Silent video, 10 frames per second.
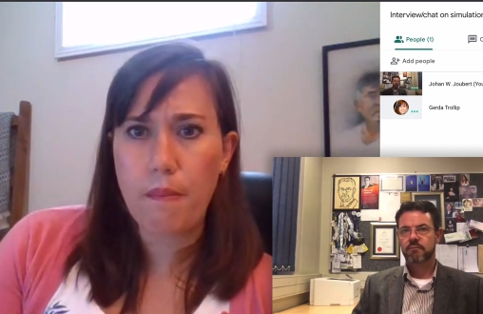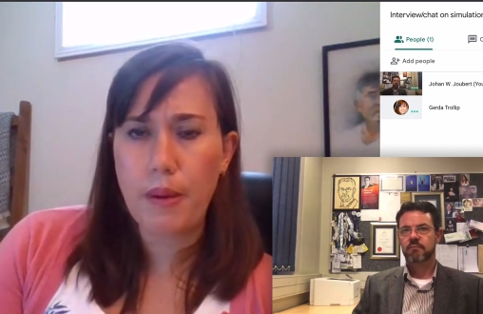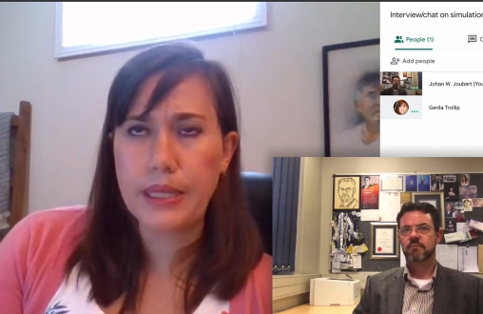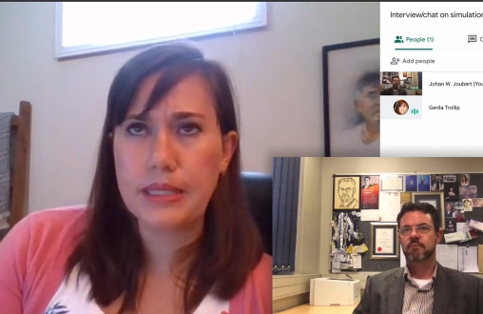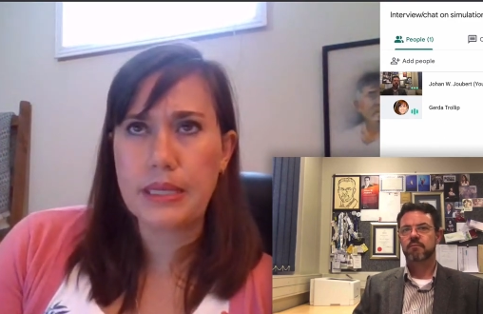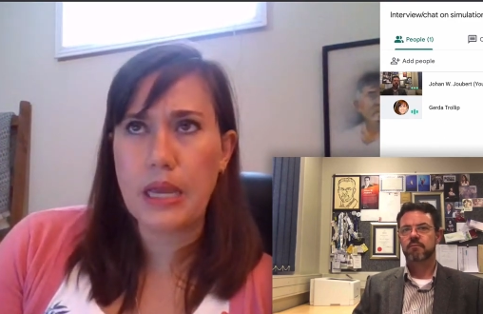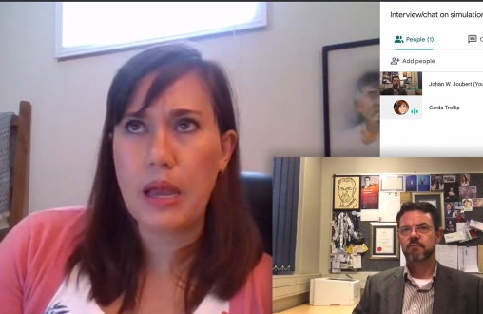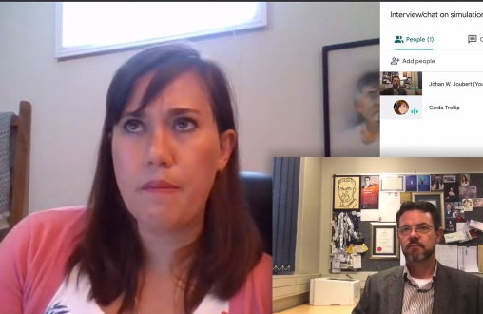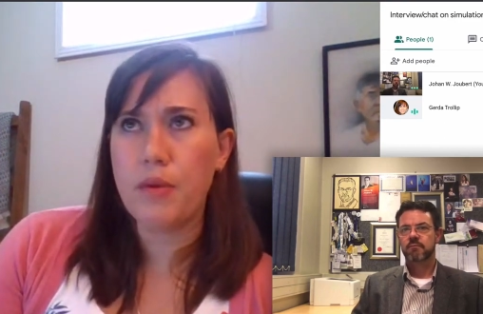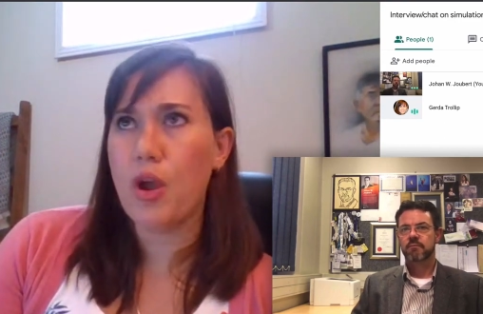Speaker 1: but
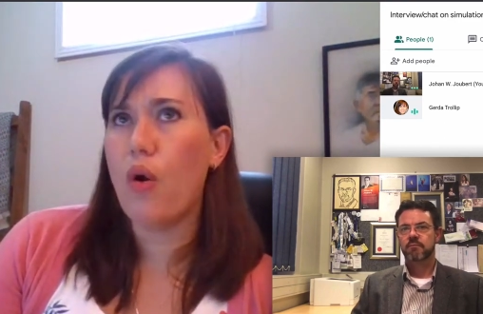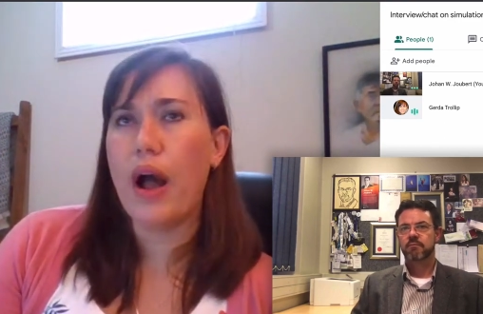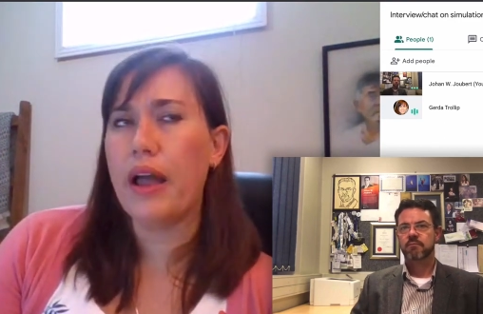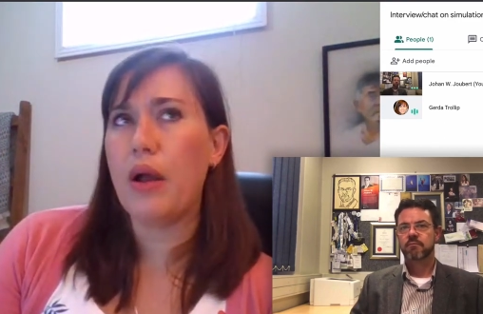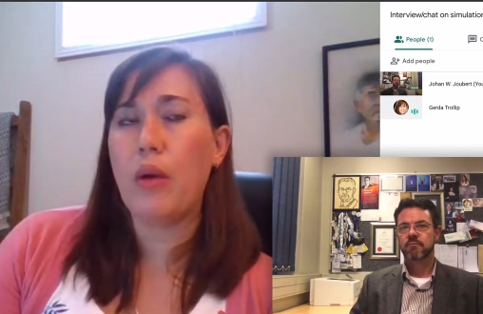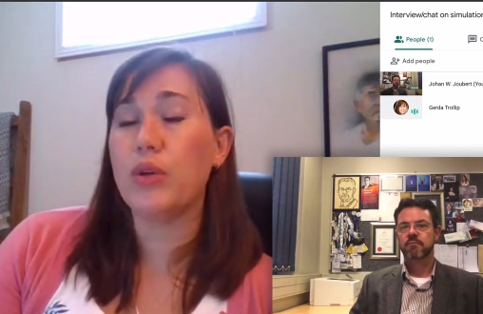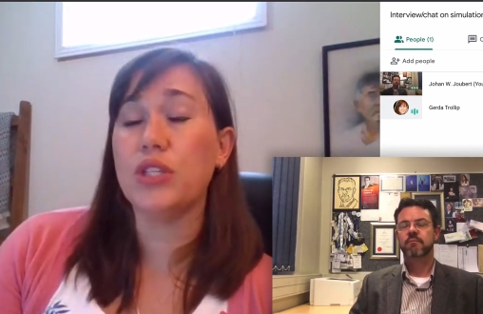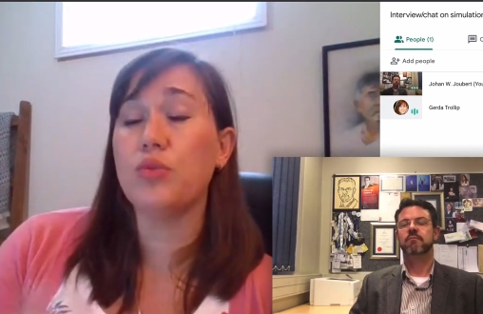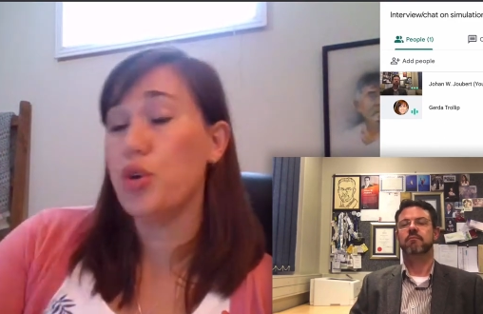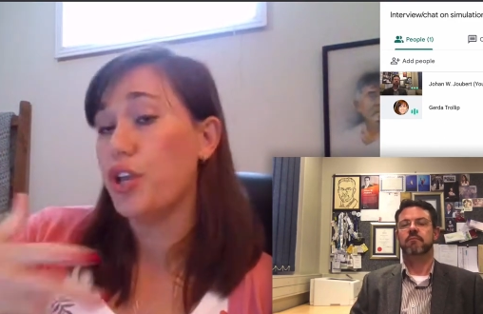um, no, I, I,
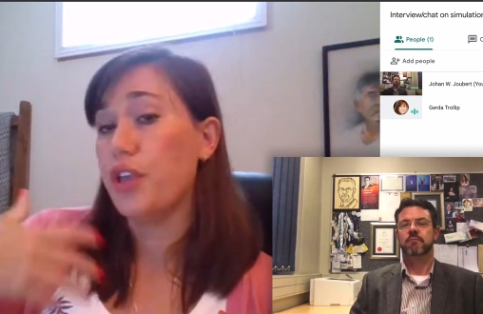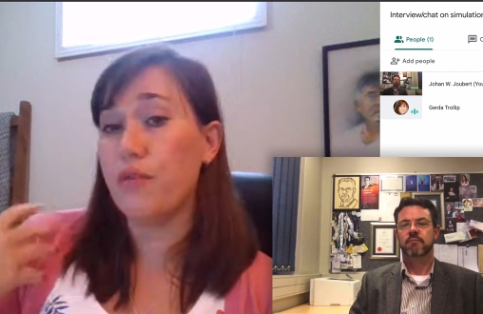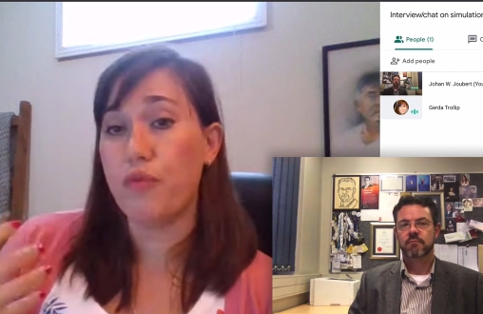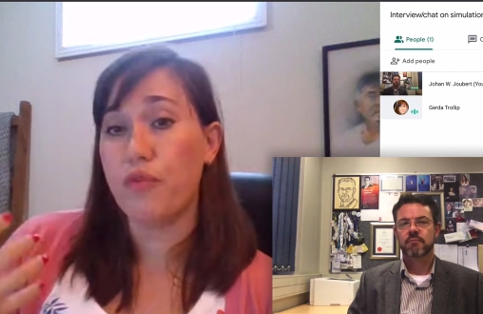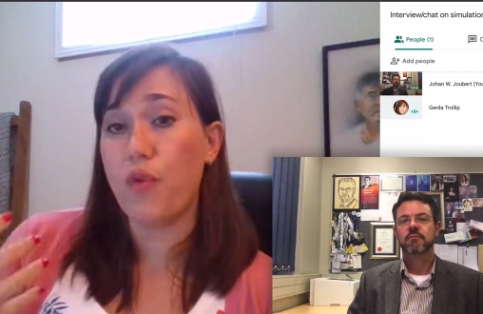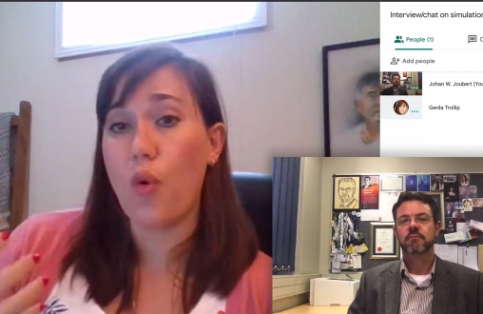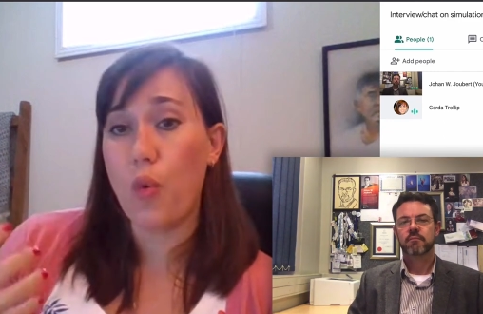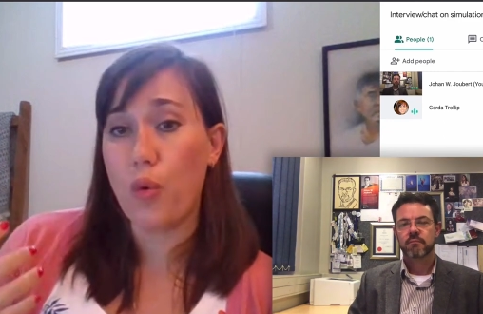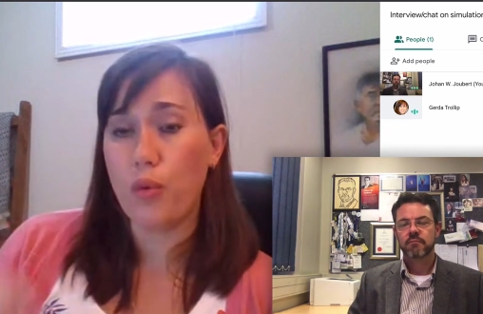wasn't working for